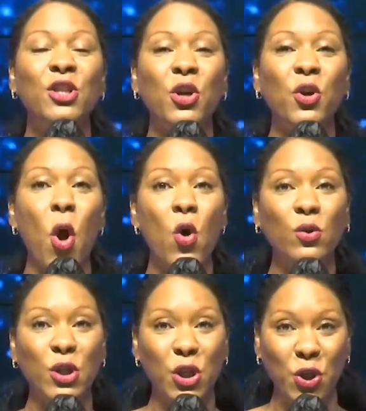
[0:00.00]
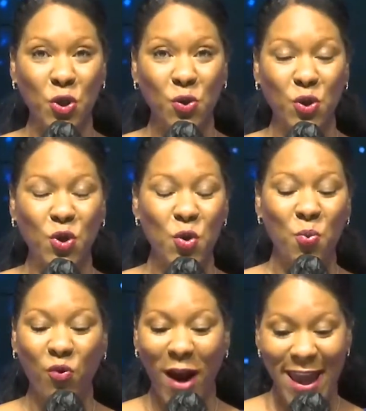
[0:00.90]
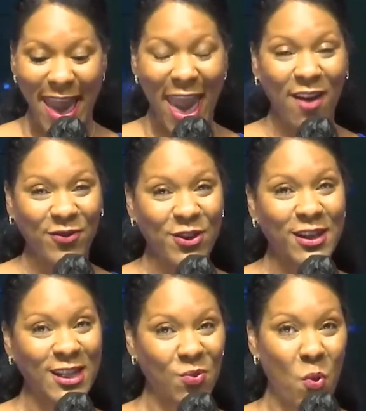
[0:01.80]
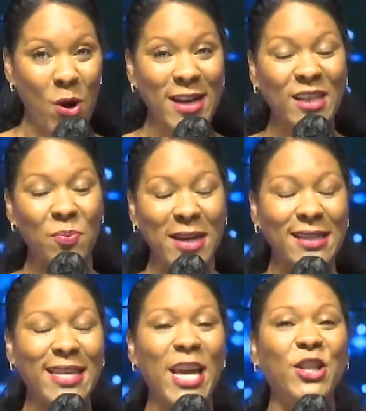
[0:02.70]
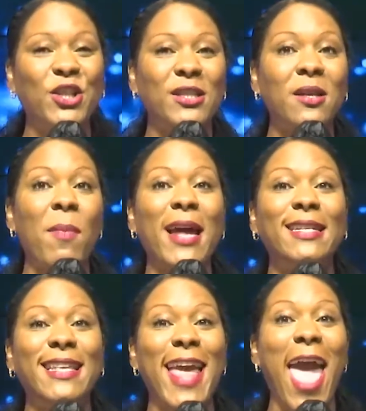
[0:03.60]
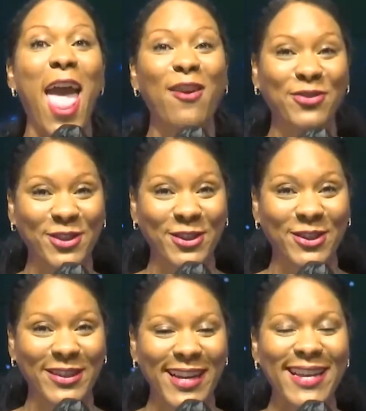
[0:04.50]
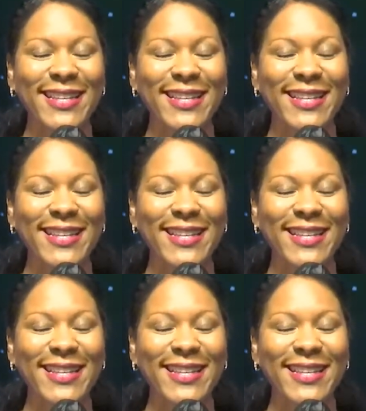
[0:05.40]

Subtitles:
to go to YouTube right after this morning's meditation. Somebody say after.